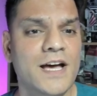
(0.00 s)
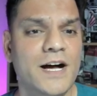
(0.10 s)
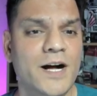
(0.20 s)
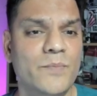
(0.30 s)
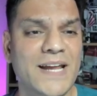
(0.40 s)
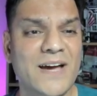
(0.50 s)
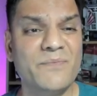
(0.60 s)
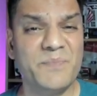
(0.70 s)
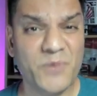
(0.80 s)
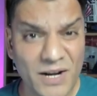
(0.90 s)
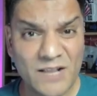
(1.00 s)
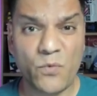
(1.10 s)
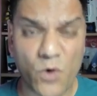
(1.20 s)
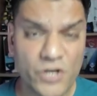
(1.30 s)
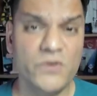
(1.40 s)
uh, but I thought I'll
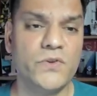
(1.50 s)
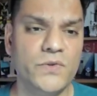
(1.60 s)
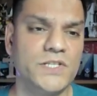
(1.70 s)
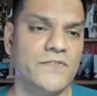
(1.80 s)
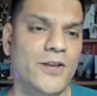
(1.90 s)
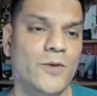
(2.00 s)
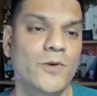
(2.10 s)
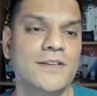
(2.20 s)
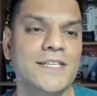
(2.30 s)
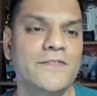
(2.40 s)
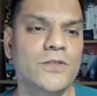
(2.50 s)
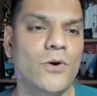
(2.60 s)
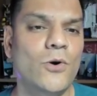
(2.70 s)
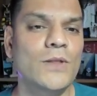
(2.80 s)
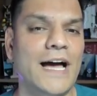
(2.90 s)
walk you through this video because even the
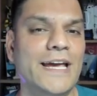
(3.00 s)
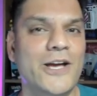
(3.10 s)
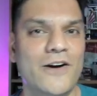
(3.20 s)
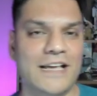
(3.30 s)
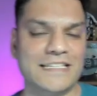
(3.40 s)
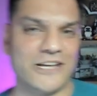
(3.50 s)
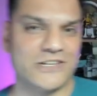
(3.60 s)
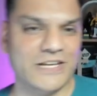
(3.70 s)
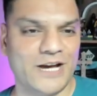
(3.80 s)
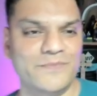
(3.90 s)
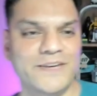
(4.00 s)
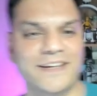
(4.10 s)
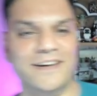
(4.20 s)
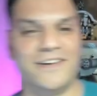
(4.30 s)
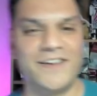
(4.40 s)
whole icon has actually
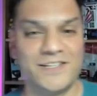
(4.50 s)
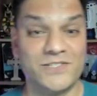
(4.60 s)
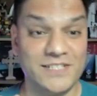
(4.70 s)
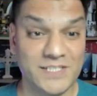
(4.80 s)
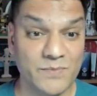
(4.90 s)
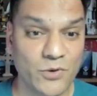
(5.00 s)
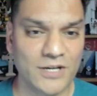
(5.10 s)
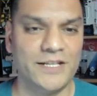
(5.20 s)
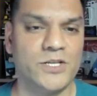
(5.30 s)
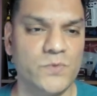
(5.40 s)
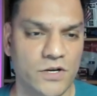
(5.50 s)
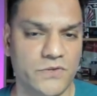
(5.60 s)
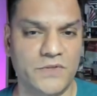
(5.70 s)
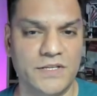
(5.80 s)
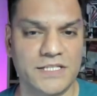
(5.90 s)
updated, all right? So it's important that you walk
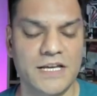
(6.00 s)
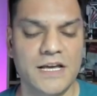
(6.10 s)
through this.